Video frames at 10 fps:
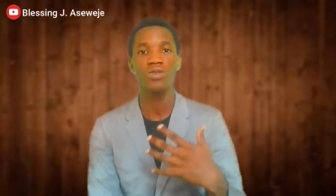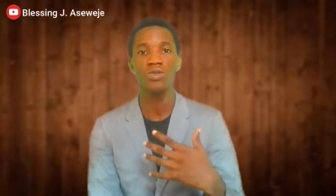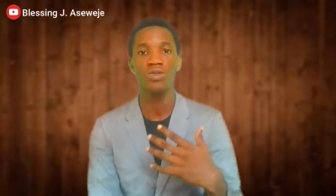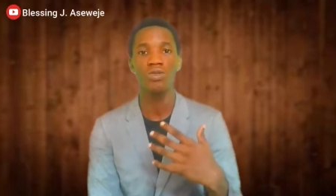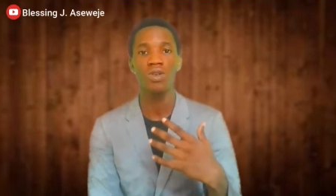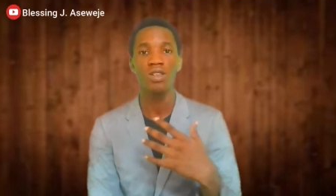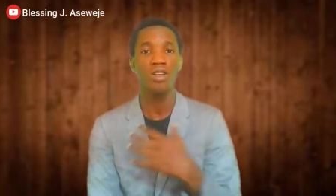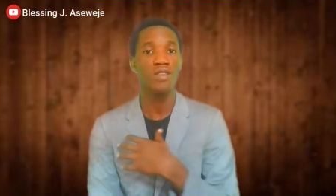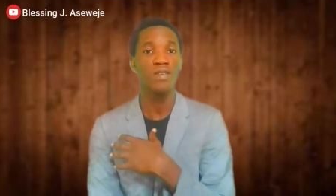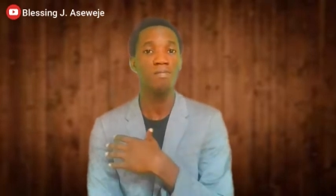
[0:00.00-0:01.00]
to
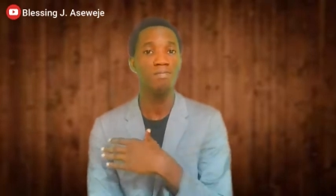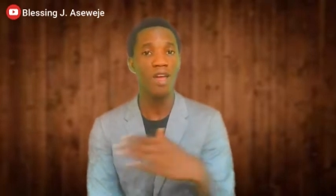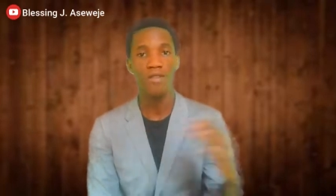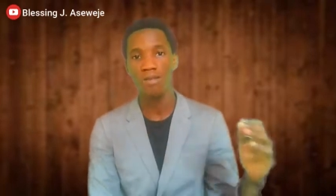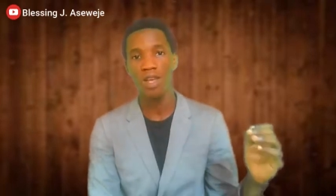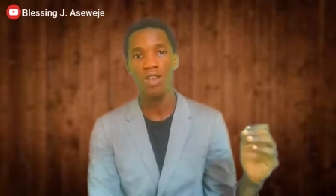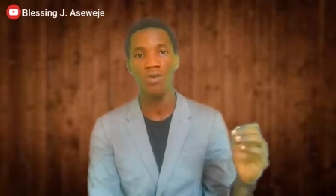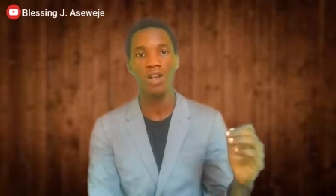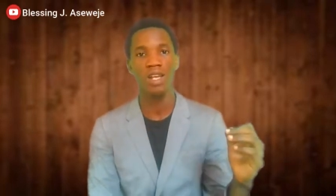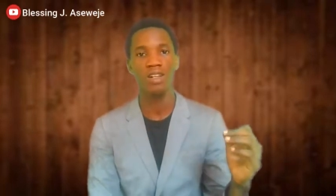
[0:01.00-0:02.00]
not even buy from
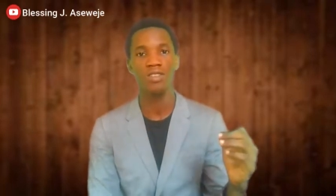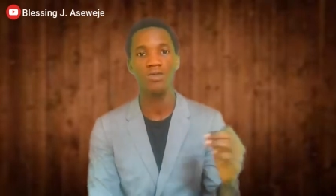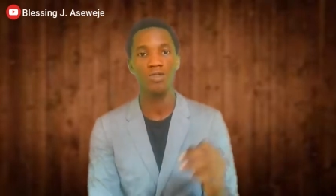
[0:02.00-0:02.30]
anyone else,